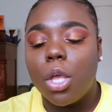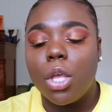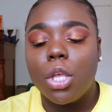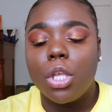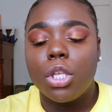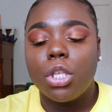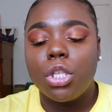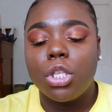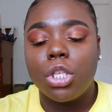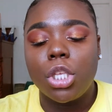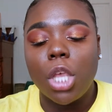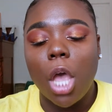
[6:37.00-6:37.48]

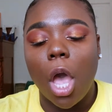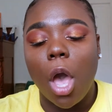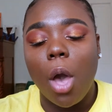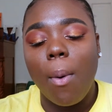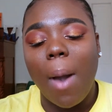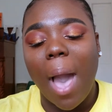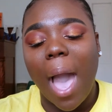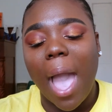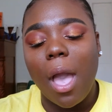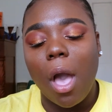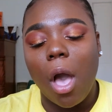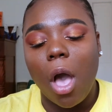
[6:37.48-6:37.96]
So
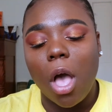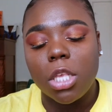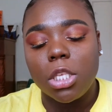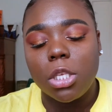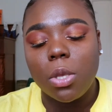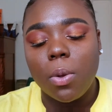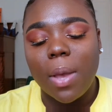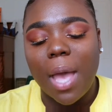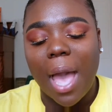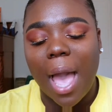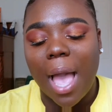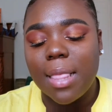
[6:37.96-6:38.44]
I
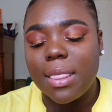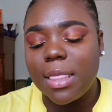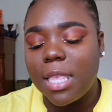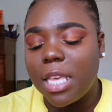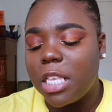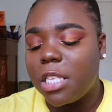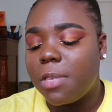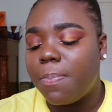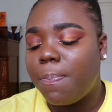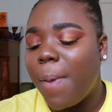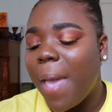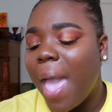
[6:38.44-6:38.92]
also got
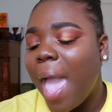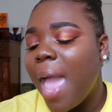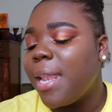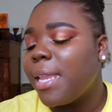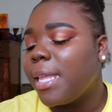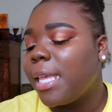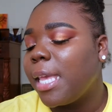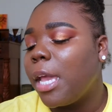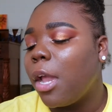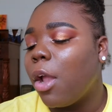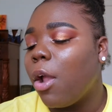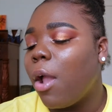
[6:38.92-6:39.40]
this
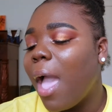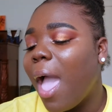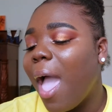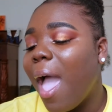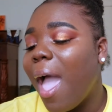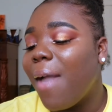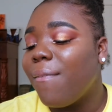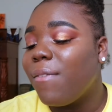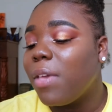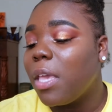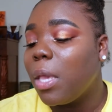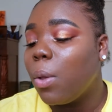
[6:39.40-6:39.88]
Pen Gear
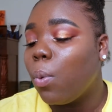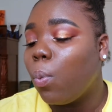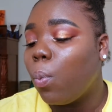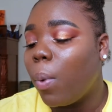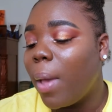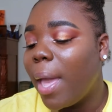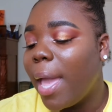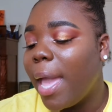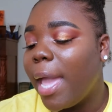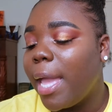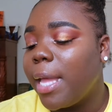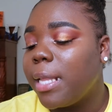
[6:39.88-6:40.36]

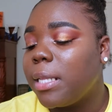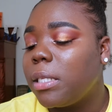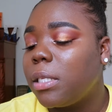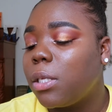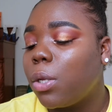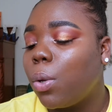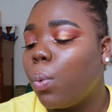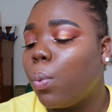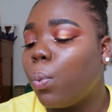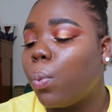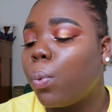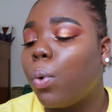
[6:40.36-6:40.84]
Heavyweight
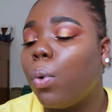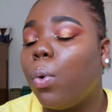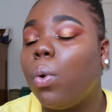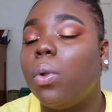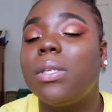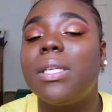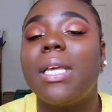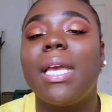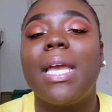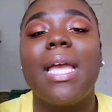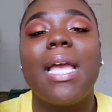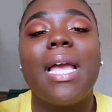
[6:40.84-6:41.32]

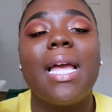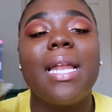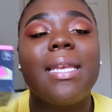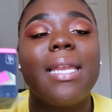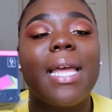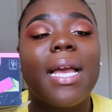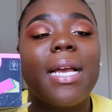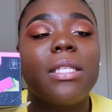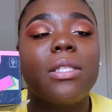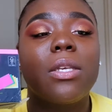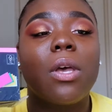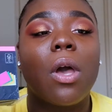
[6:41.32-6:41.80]
ruled
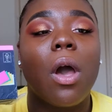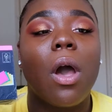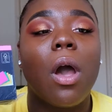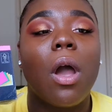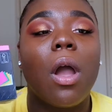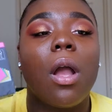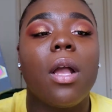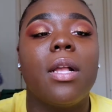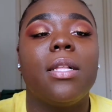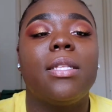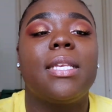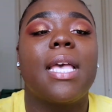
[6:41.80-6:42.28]
index
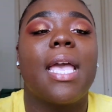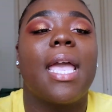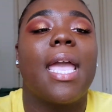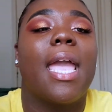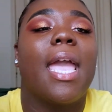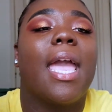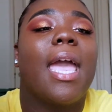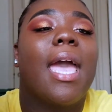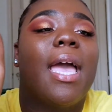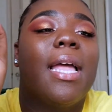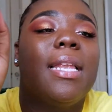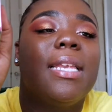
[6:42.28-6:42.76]
cards,
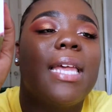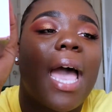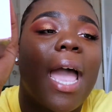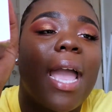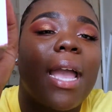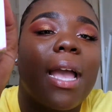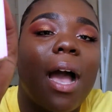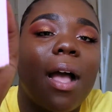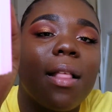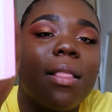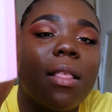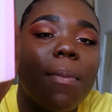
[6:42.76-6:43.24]
and I
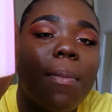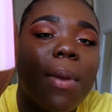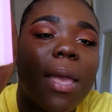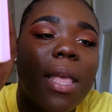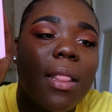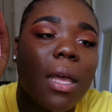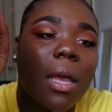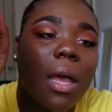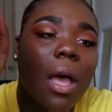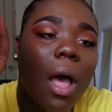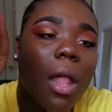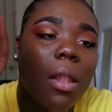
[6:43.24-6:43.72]
got them
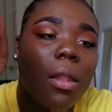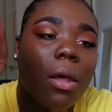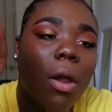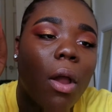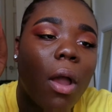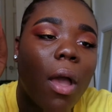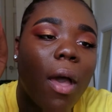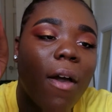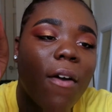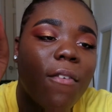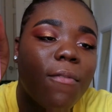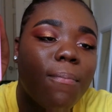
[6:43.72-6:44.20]
in the
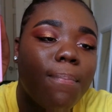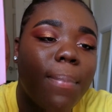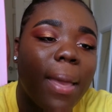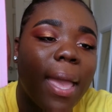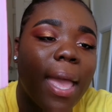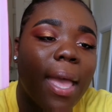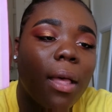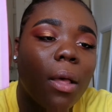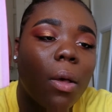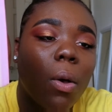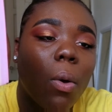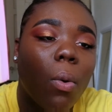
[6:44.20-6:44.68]
color of
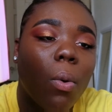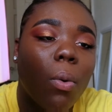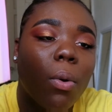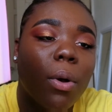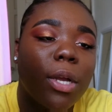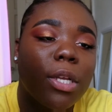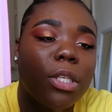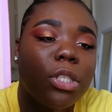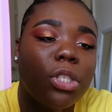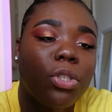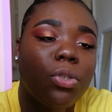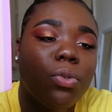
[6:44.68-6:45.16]
pink,
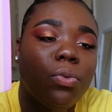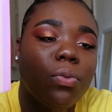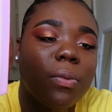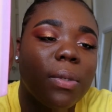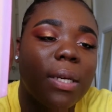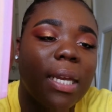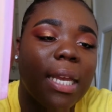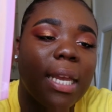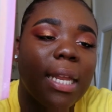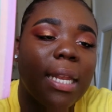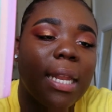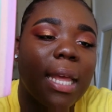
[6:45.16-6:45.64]
orange,
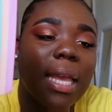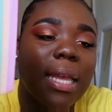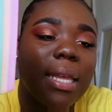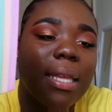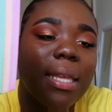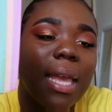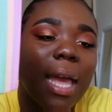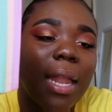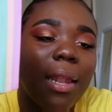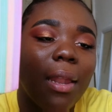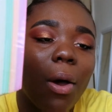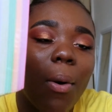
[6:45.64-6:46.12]
green,
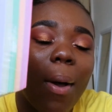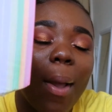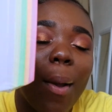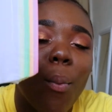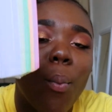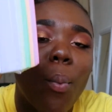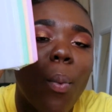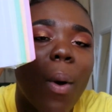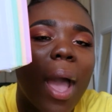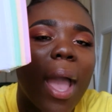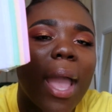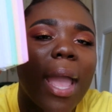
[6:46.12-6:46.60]
yellow,
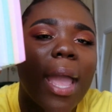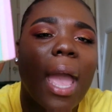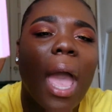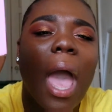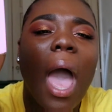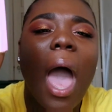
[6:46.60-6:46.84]
and white.